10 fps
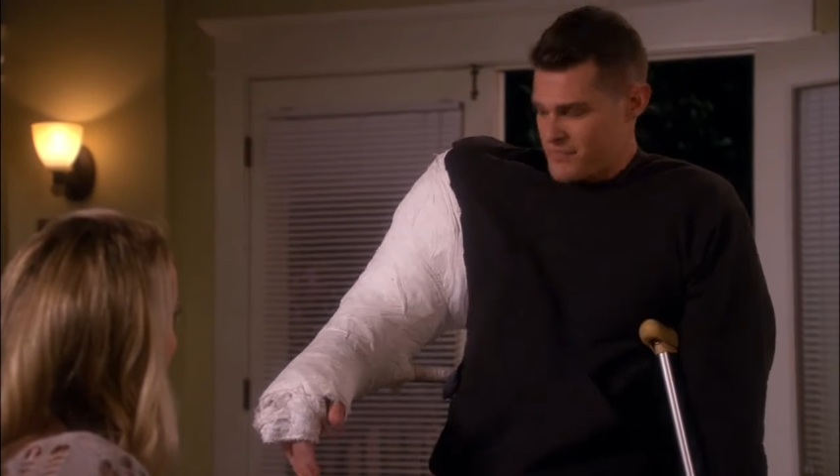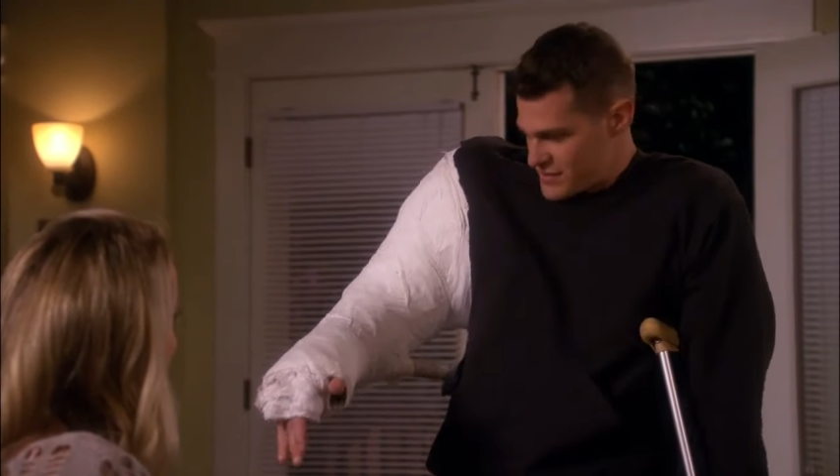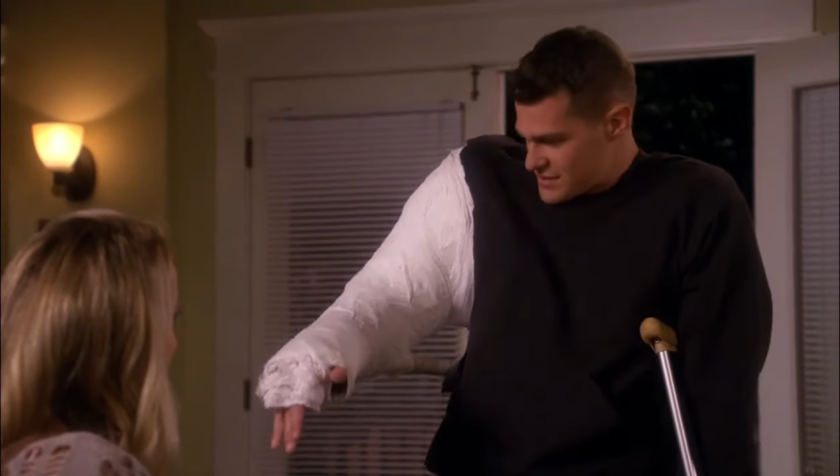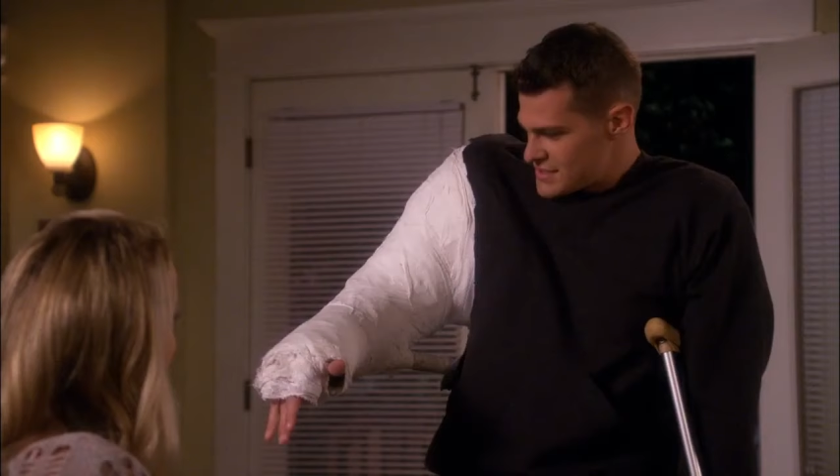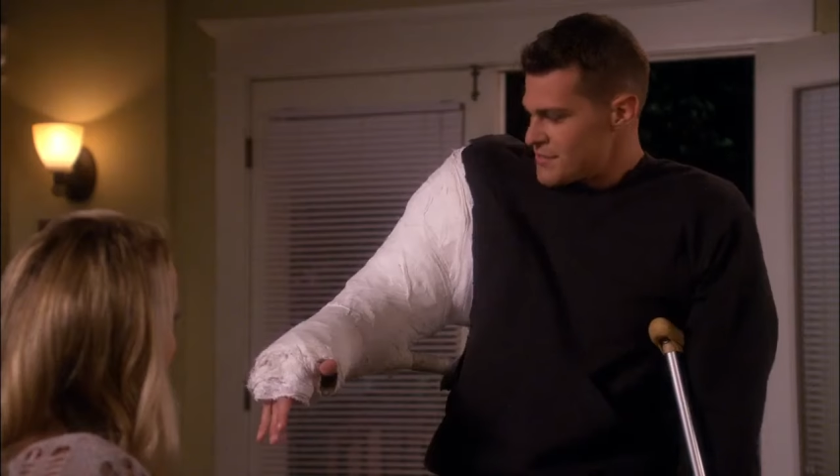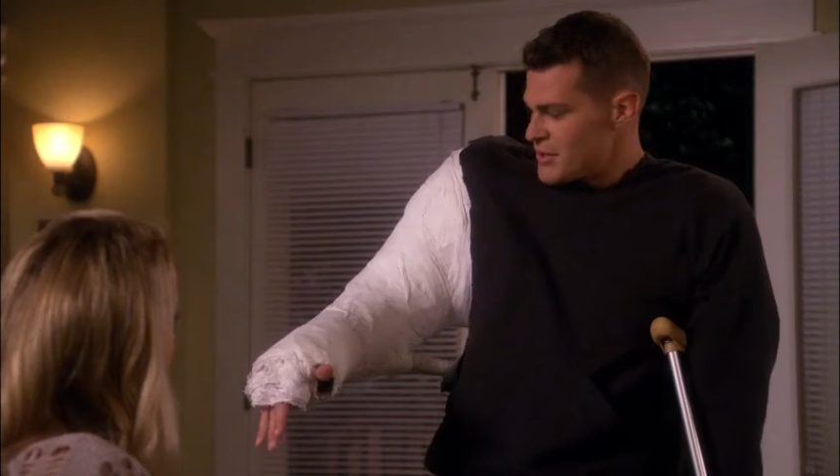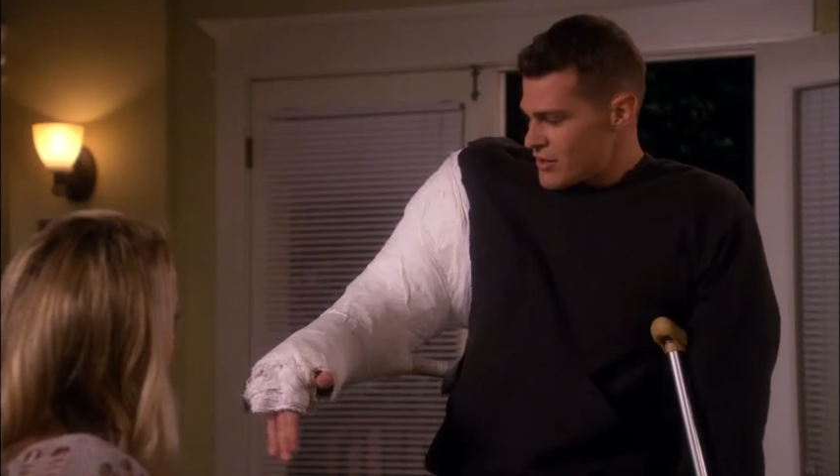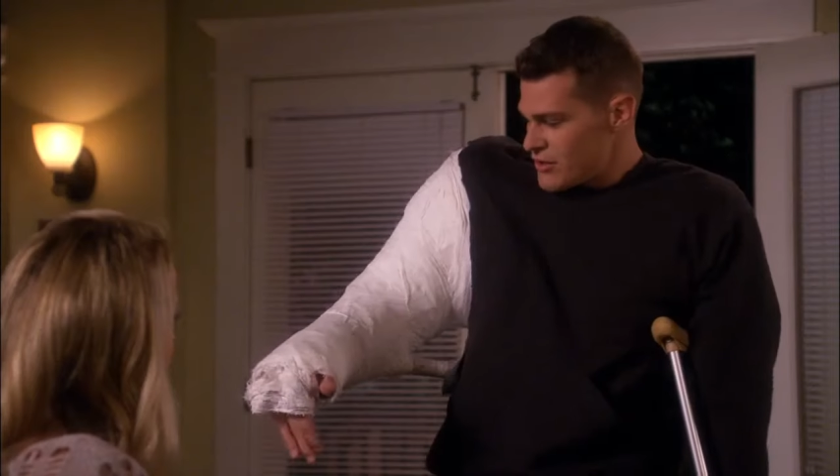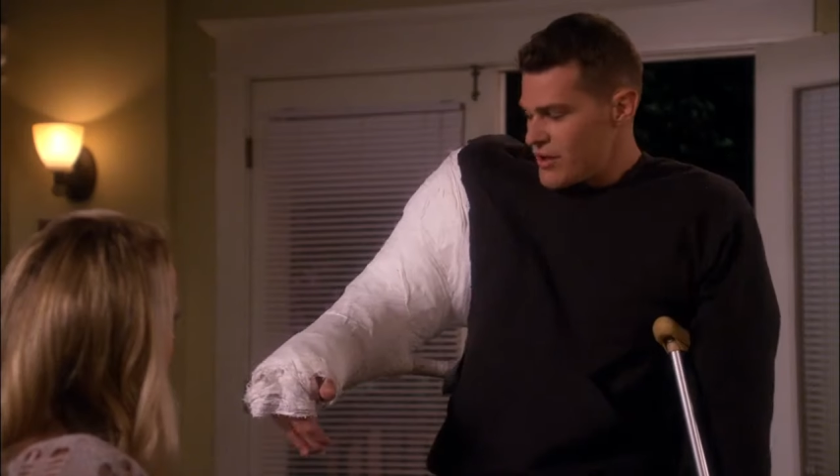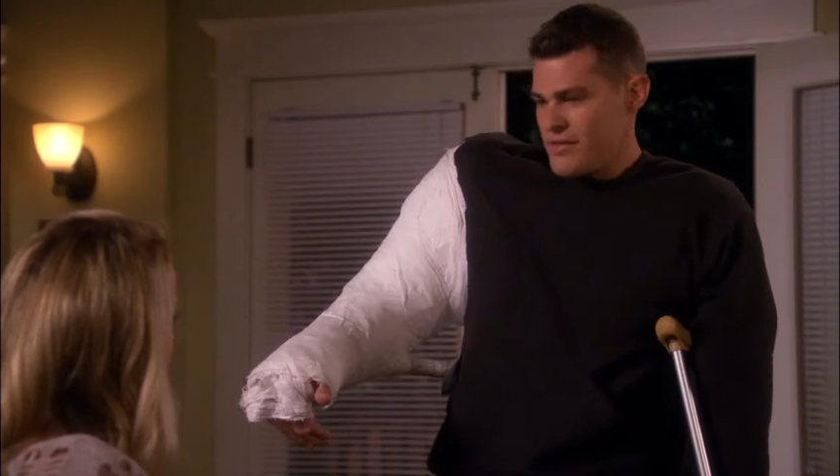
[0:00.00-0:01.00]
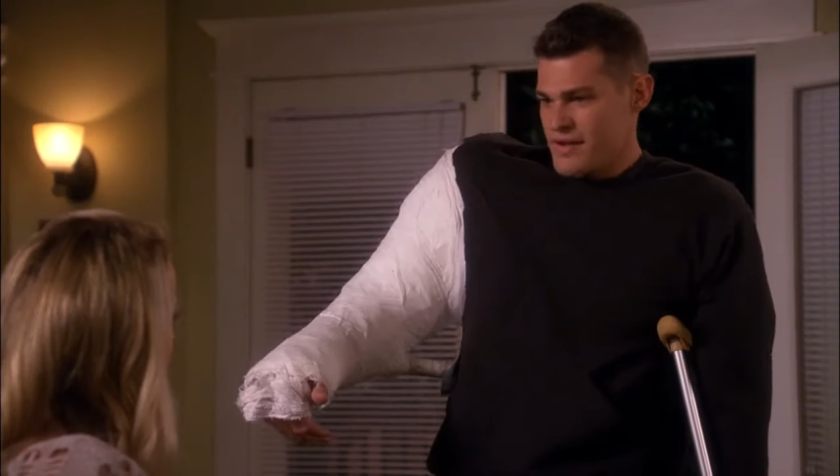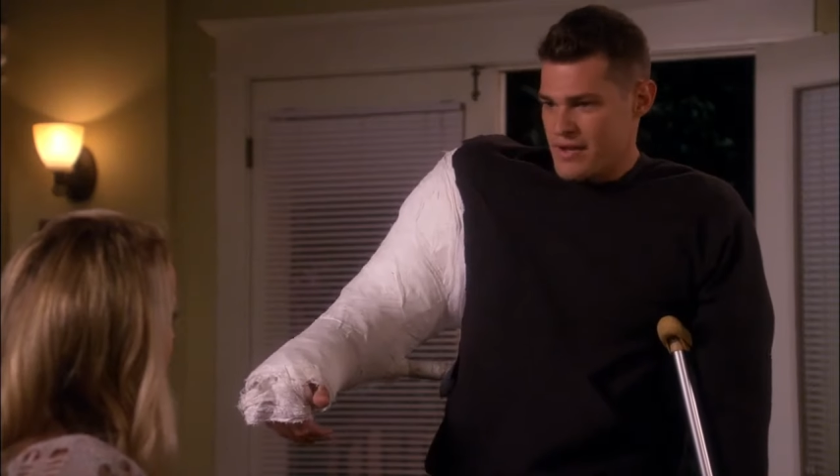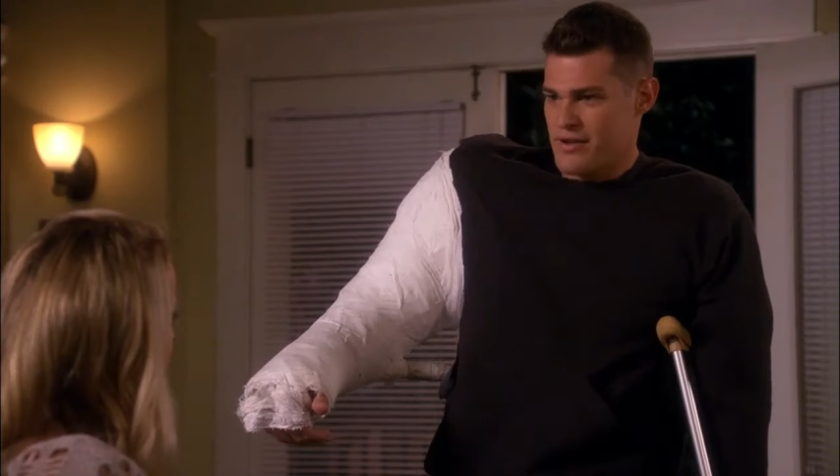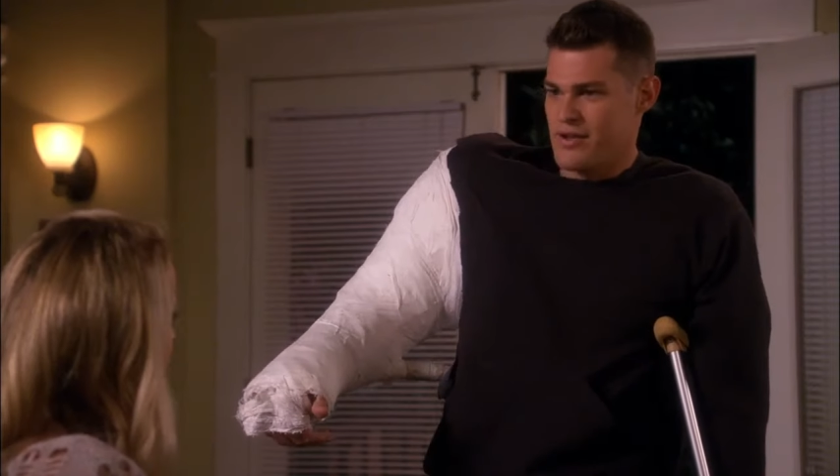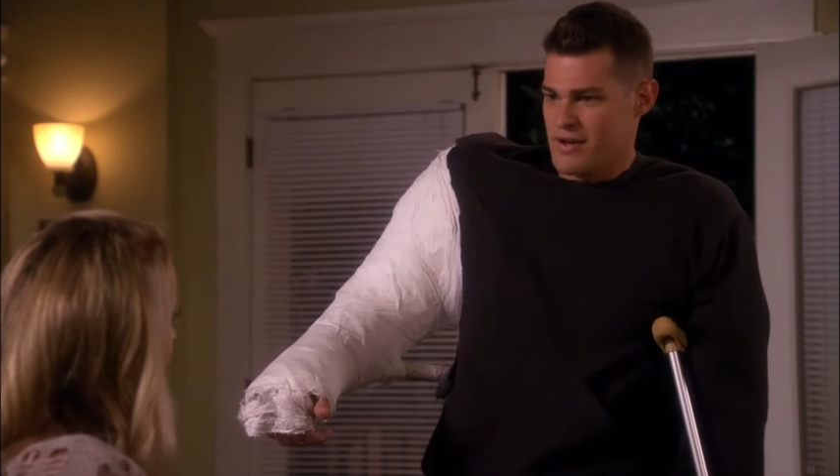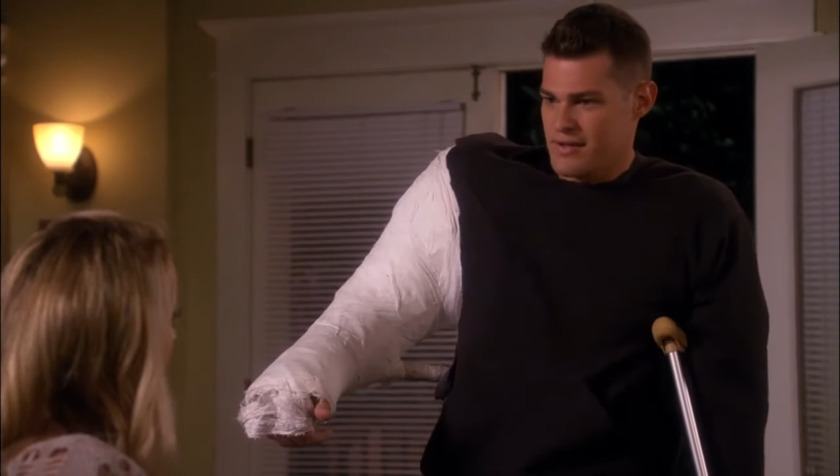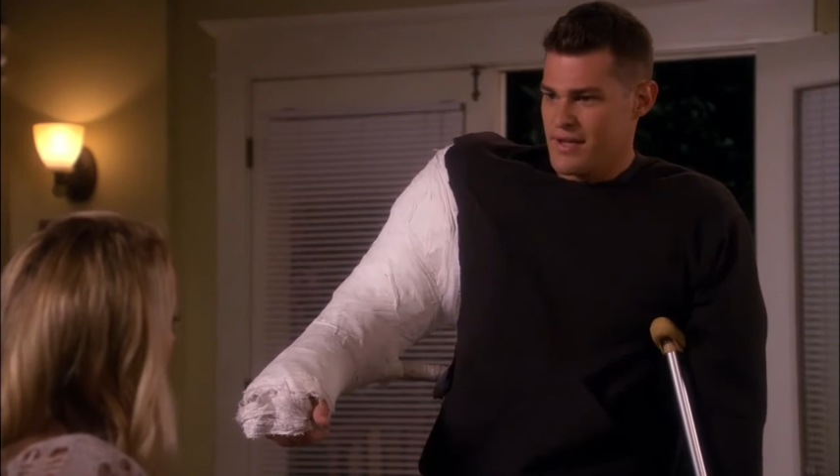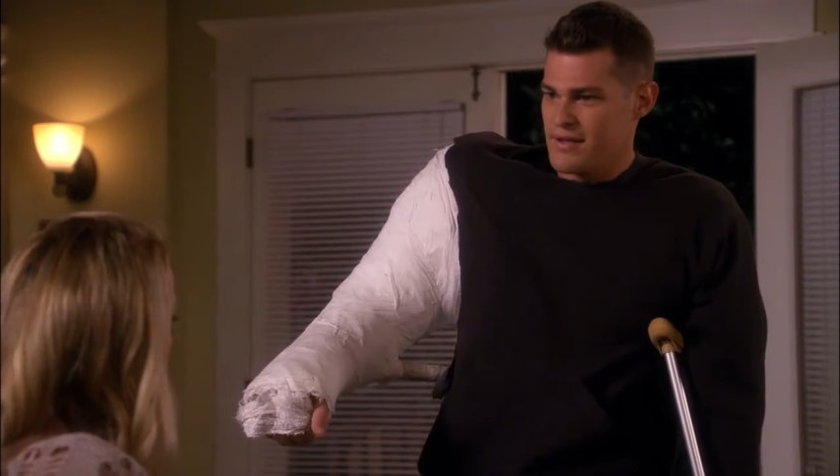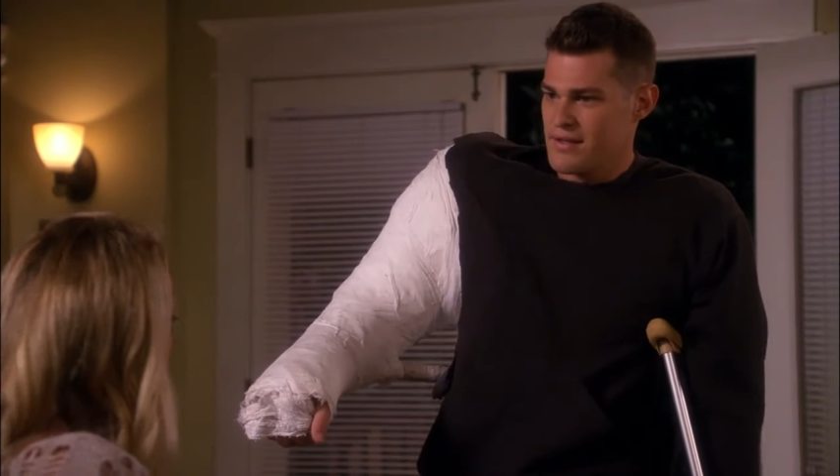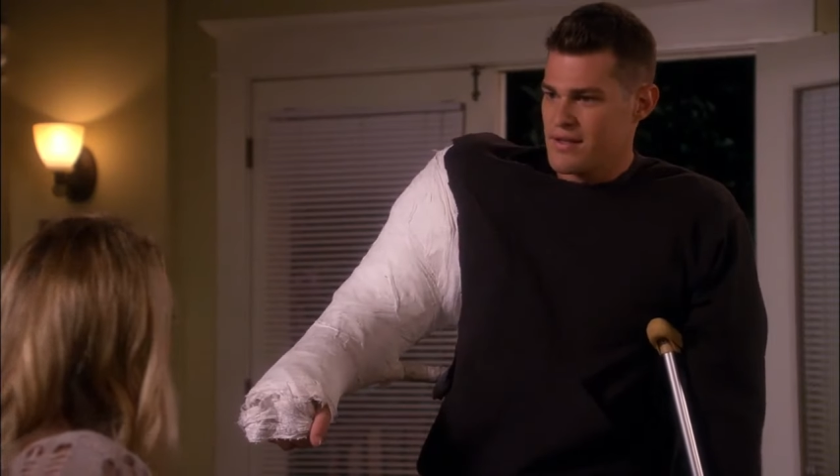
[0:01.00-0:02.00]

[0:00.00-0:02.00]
if this is a miracle, I think I could get on that.